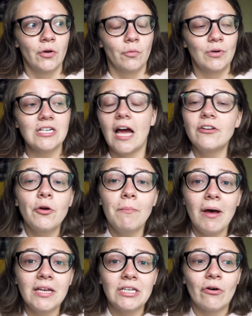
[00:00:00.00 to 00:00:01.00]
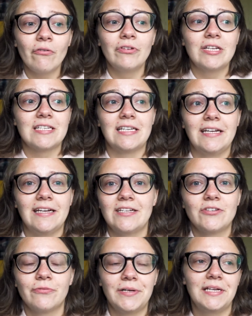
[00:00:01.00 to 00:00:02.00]
which I don't mind obviously
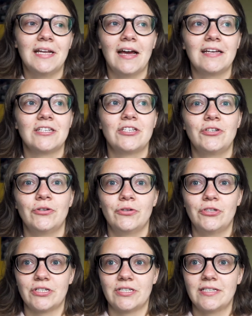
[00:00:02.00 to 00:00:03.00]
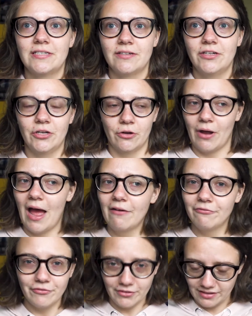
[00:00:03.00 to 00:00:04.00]
it's really nice to just you know
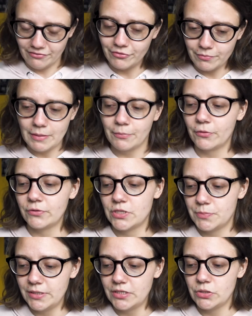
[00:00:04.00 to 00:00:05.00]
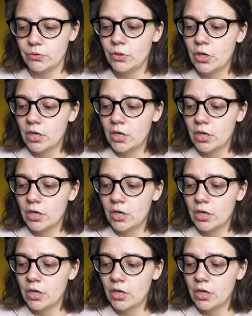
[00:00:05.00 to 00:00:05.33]
have different people to speak to